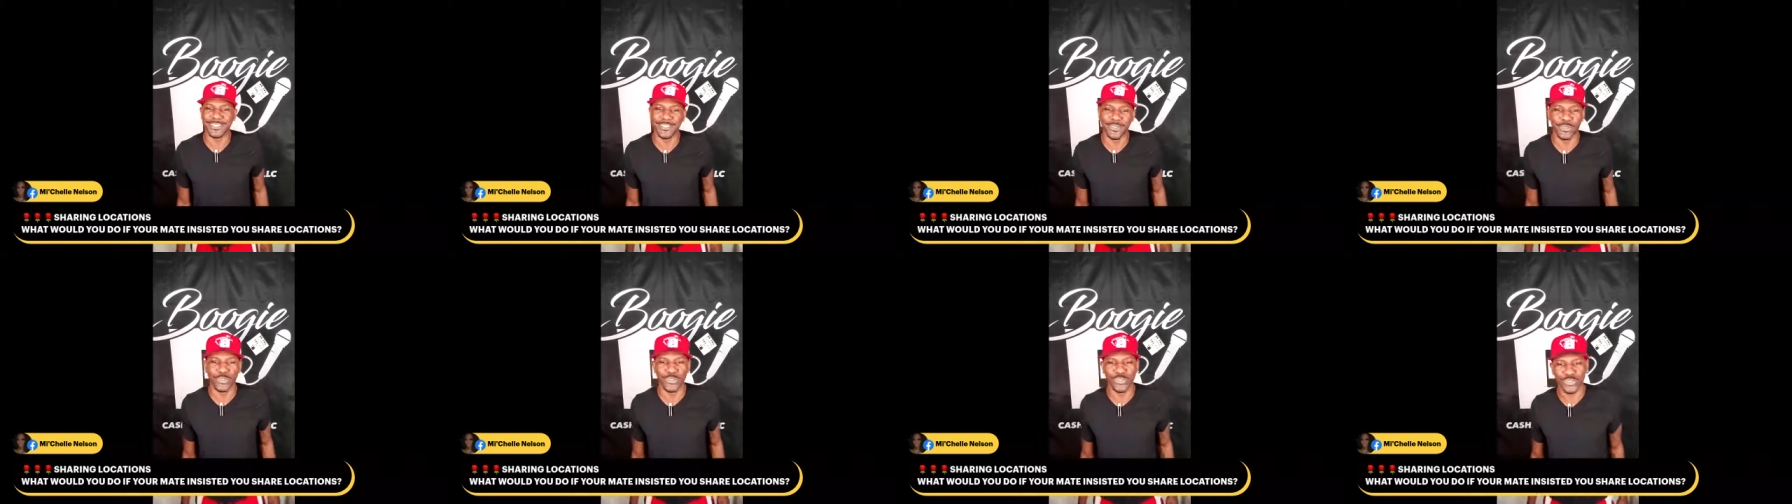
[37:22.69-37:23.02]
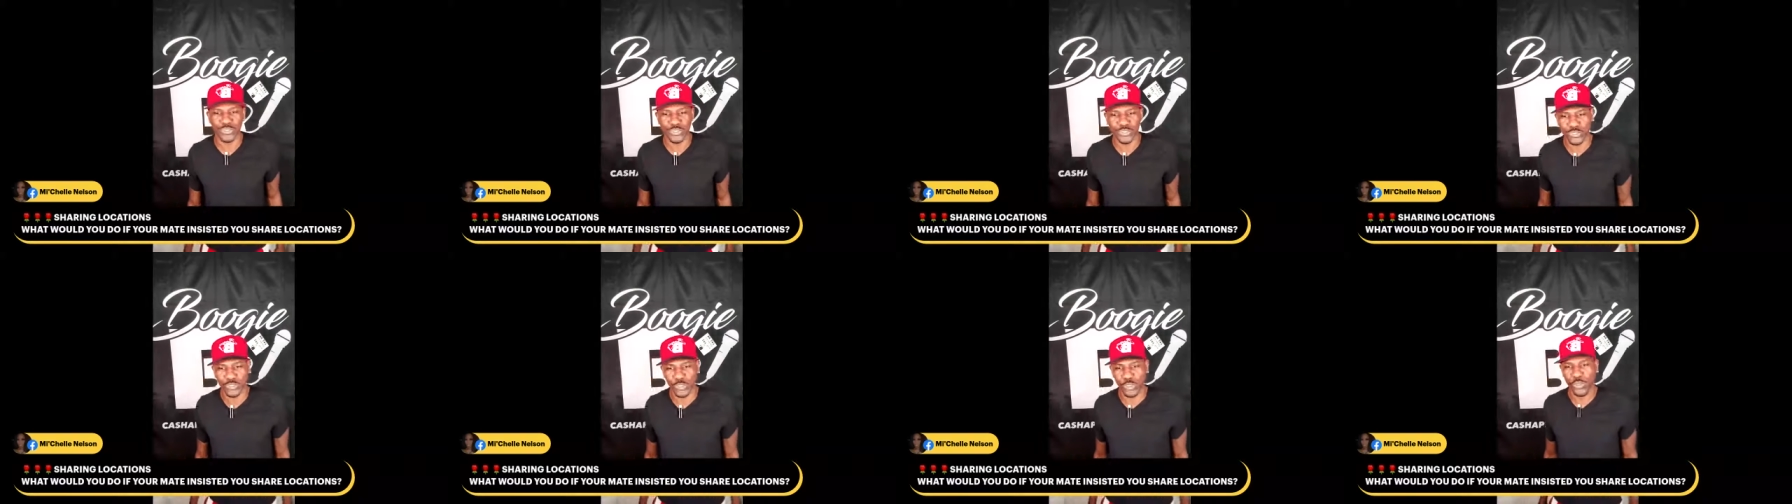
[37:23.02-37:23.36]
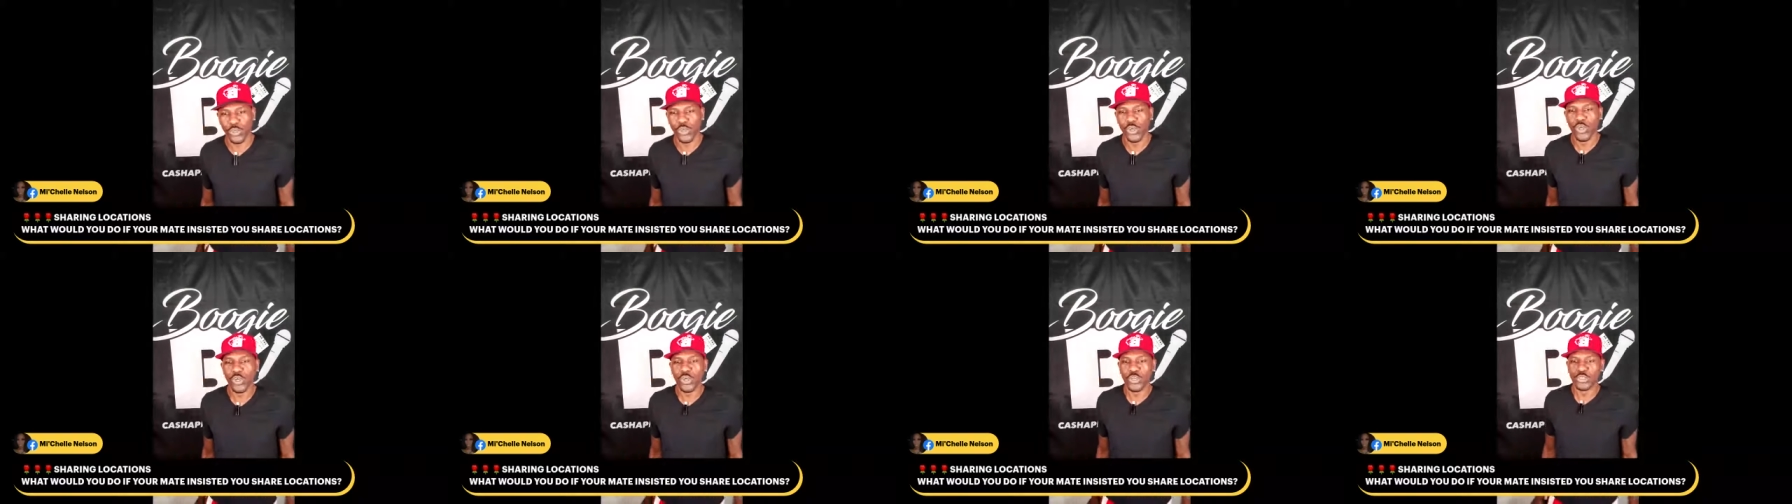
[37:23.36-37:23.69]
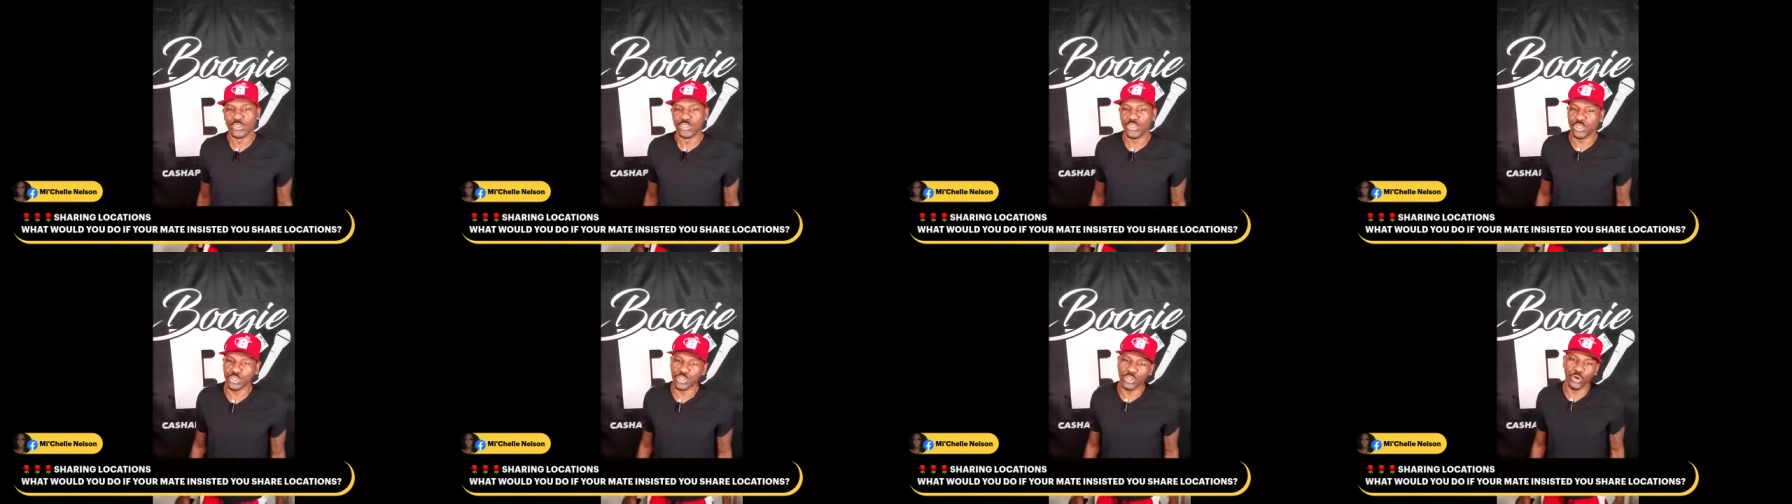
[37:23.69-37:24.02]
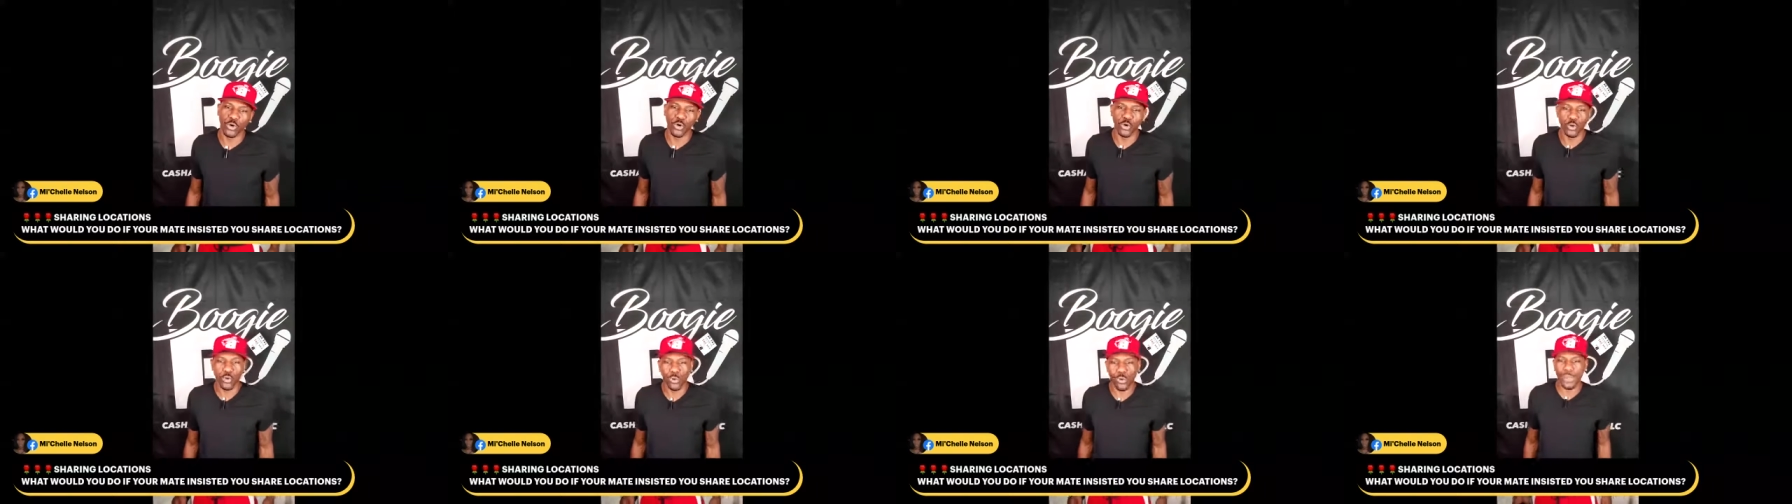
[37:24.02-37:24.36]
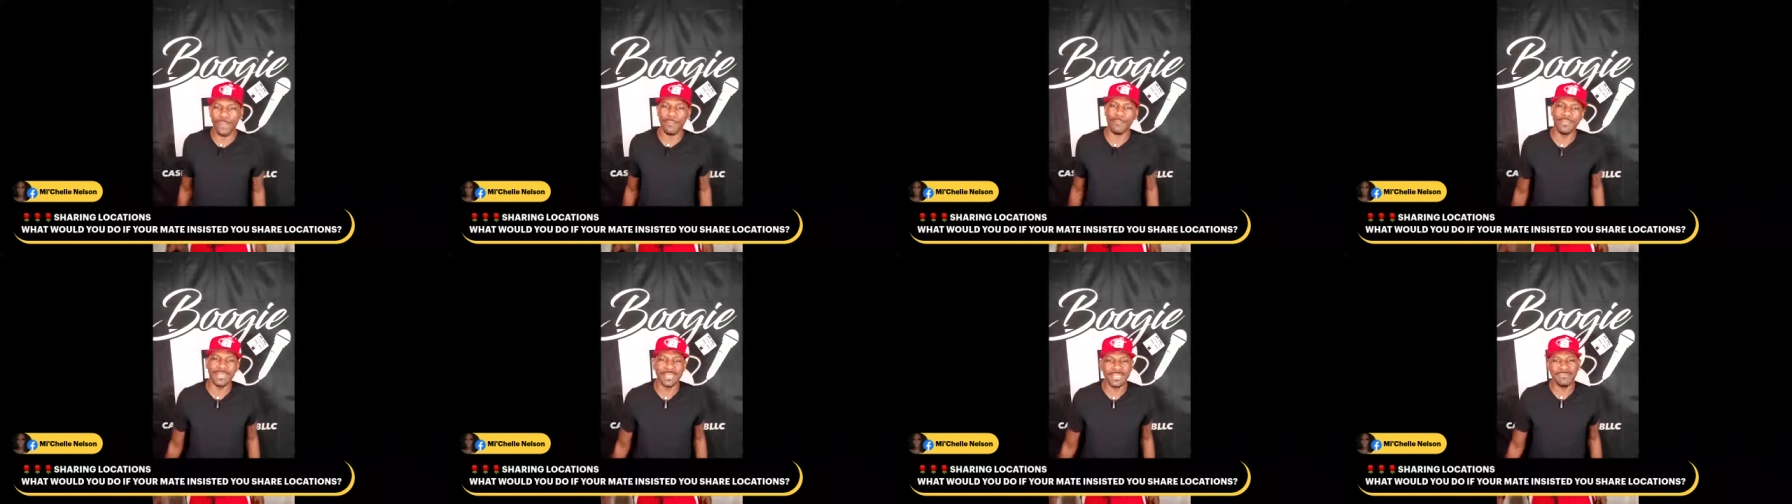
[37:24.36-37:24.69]
no to no
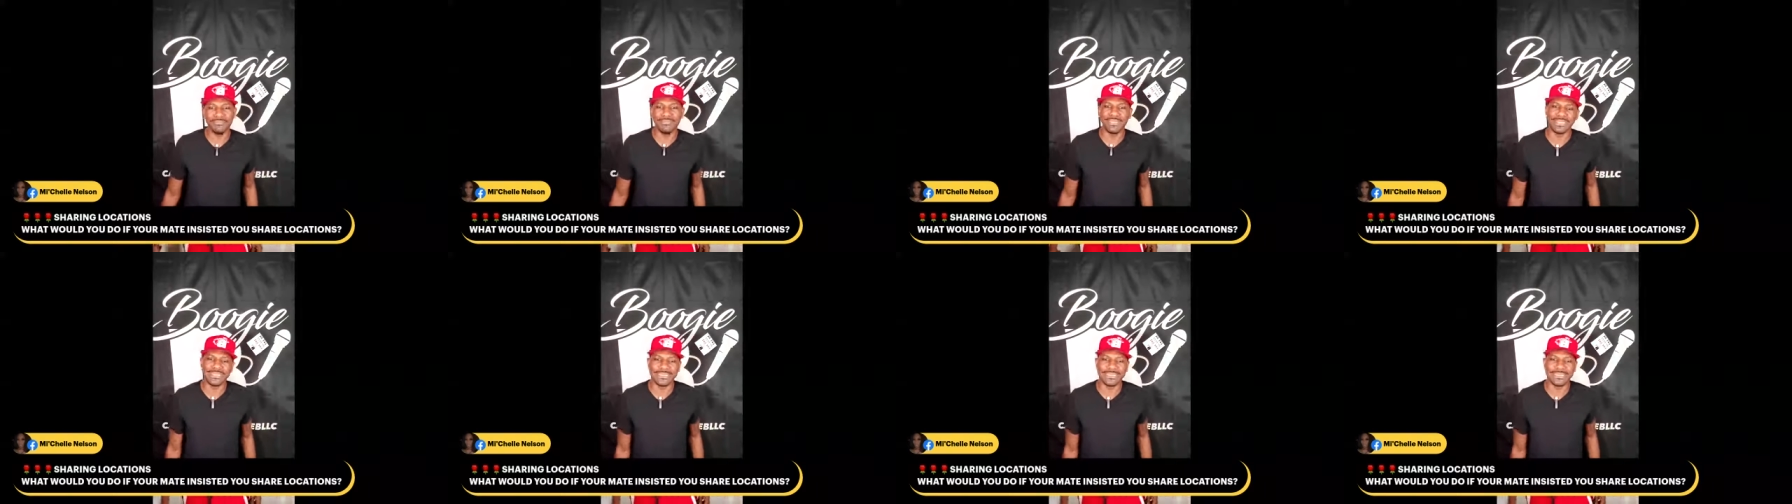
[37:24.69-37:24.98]
Quitman,